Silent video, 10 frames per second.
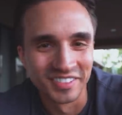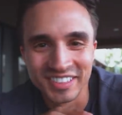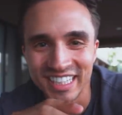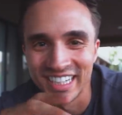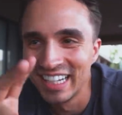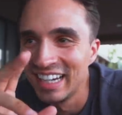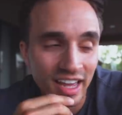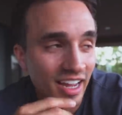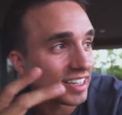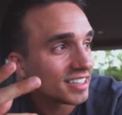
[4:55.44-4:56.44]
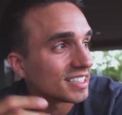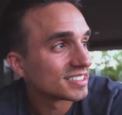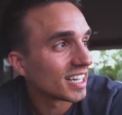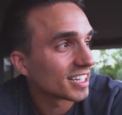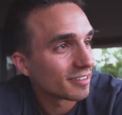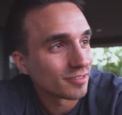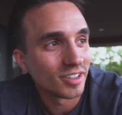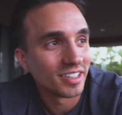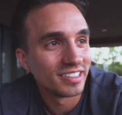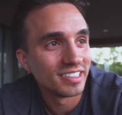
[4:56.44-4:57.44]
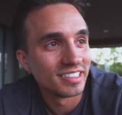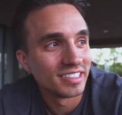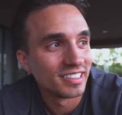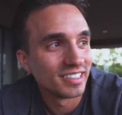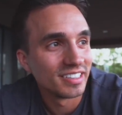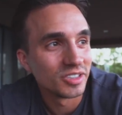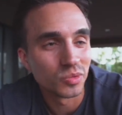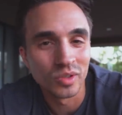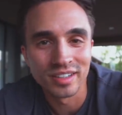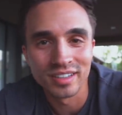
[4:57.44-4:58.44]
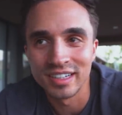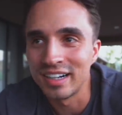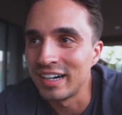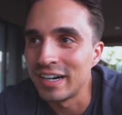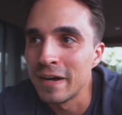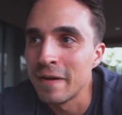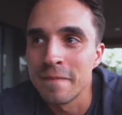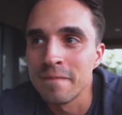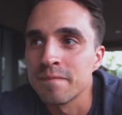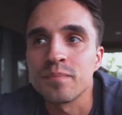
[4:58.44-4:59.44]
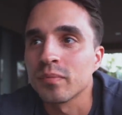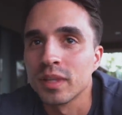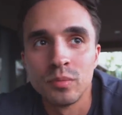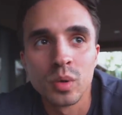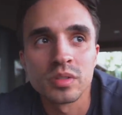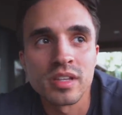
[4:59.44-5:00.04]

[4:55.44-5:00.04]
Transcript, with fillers: I'm just kidding. Hey, I think Zac Efron is one of the uh, most